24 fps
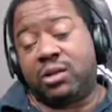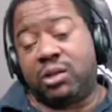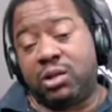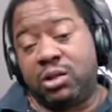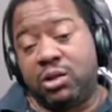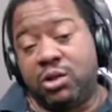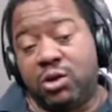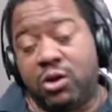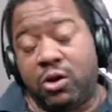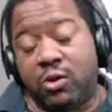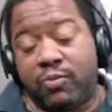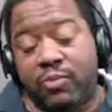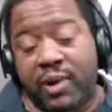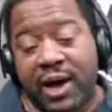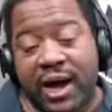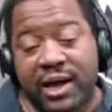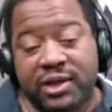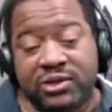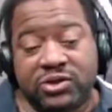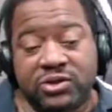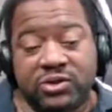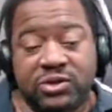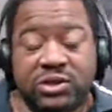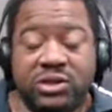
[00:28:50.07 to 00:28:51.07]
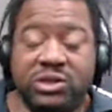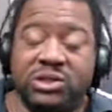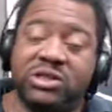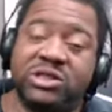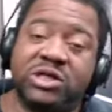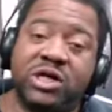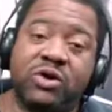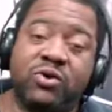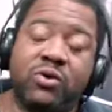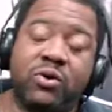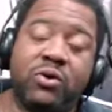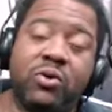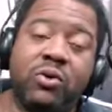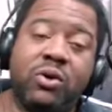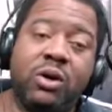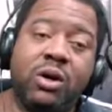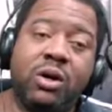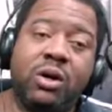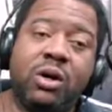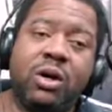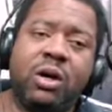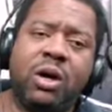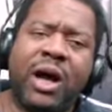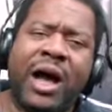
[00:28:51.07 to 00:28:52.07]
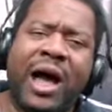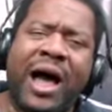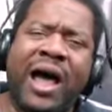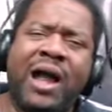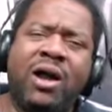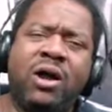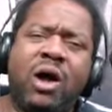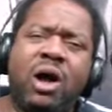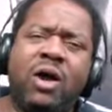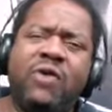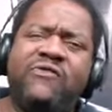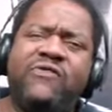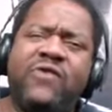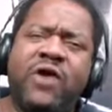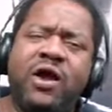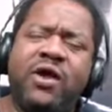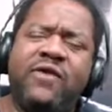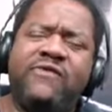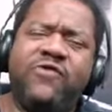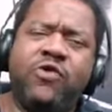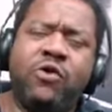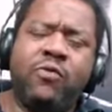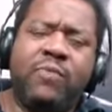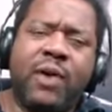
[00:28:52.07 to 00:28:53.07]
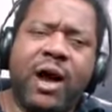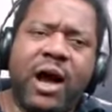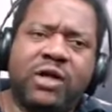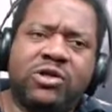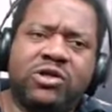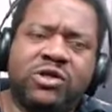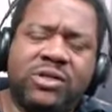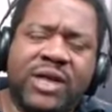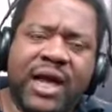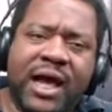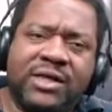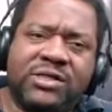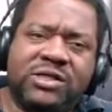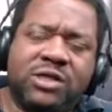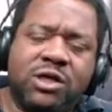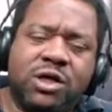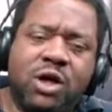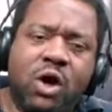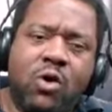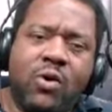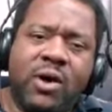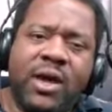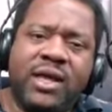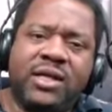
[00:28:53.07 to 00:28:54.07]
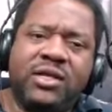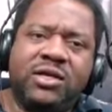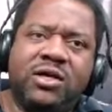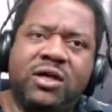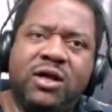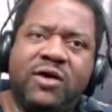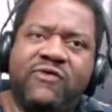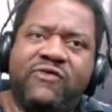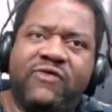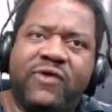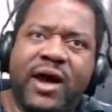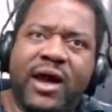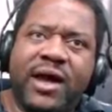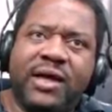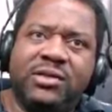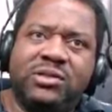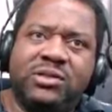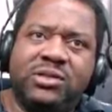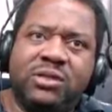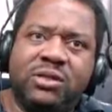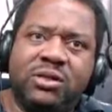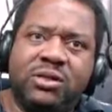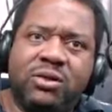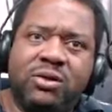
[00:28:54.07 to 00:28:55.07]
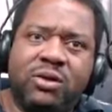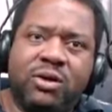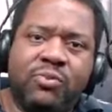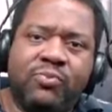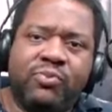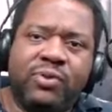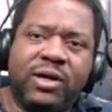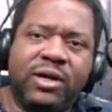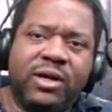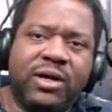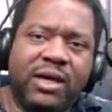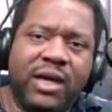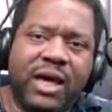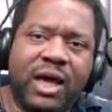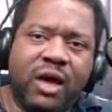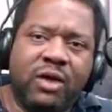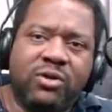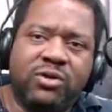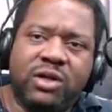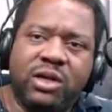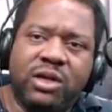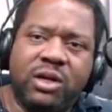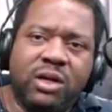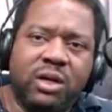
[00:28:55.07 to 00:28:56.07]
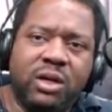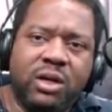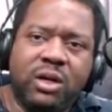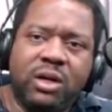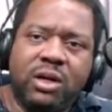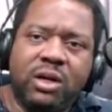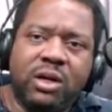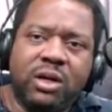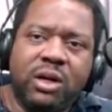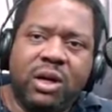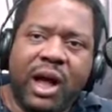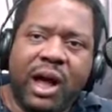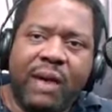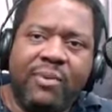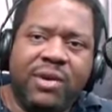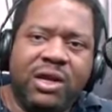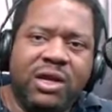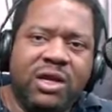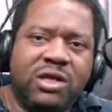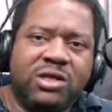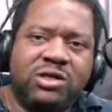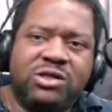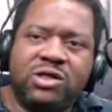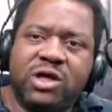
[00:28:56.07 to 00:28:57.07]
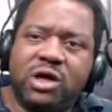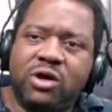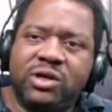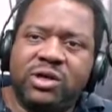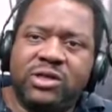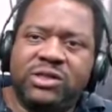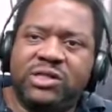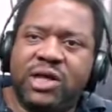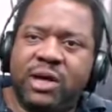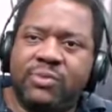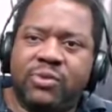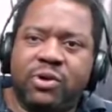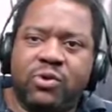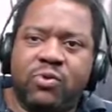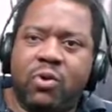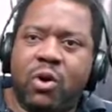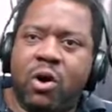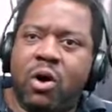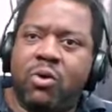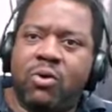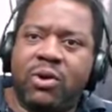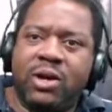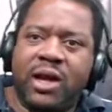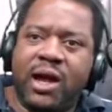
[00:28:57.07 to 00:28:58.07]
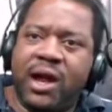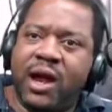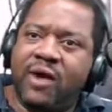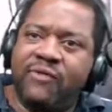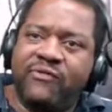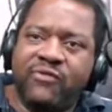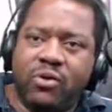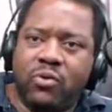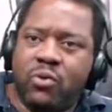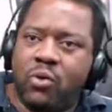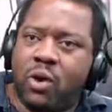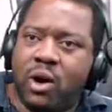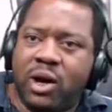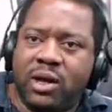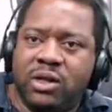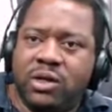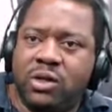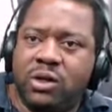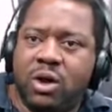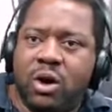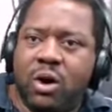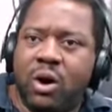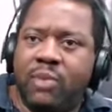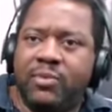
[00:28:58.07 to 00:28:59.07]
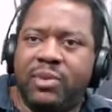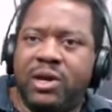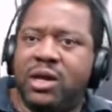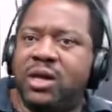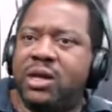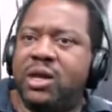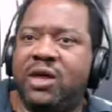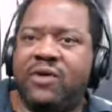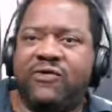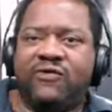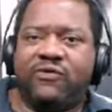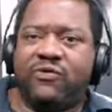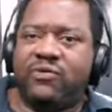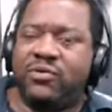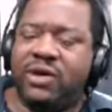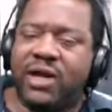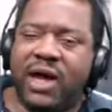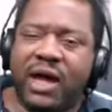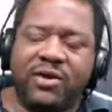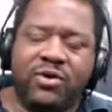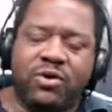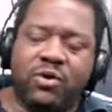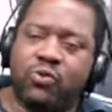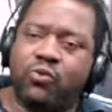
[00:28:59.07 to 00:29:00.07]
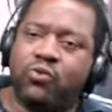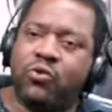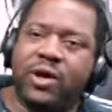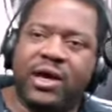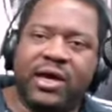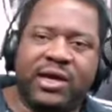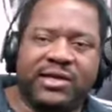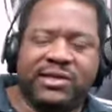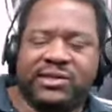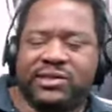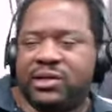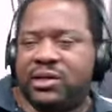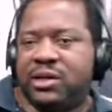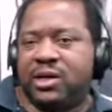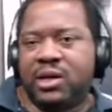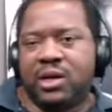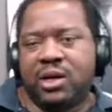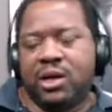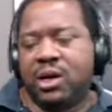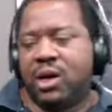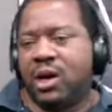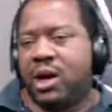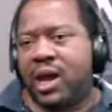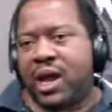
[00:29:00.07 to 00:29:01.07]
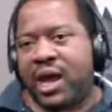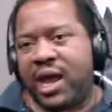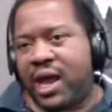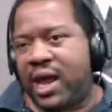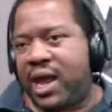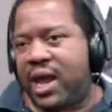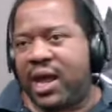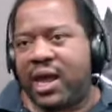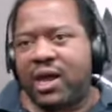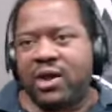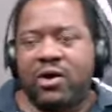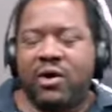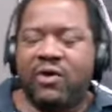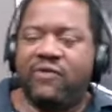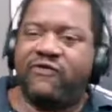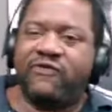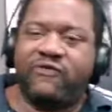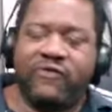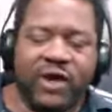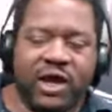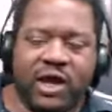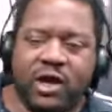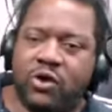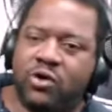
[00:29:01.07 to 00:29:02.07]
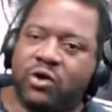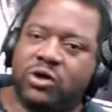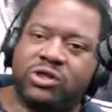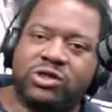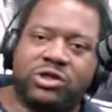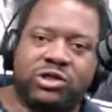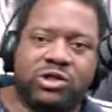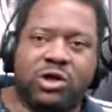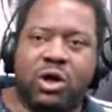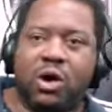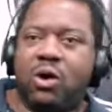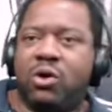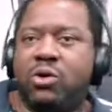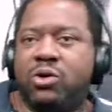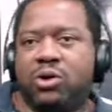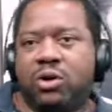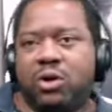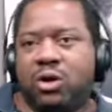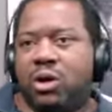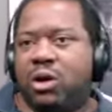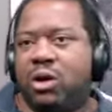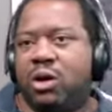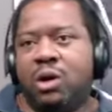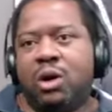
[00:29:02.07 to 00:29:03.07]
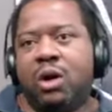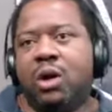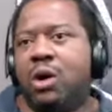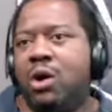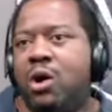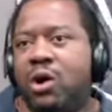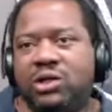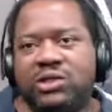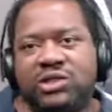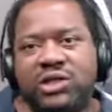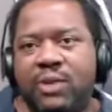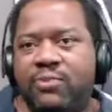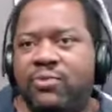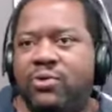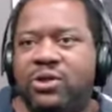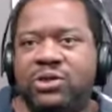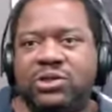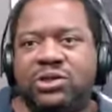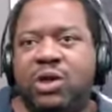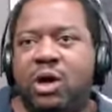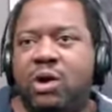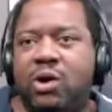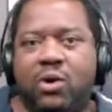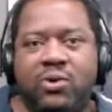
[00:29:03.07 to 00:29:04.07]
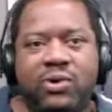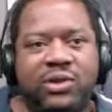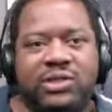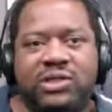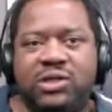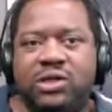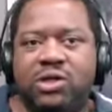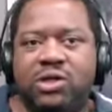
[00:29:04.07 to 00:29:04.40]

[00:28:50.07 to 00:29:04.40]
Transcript: you know boxers in general, I, very few boxers actually go into their fights completely healthy. I mean, there's generally something wrong with everyone. You know, I mean, if not your wrist or a hand or a finger or shoulder or, or someone's always, you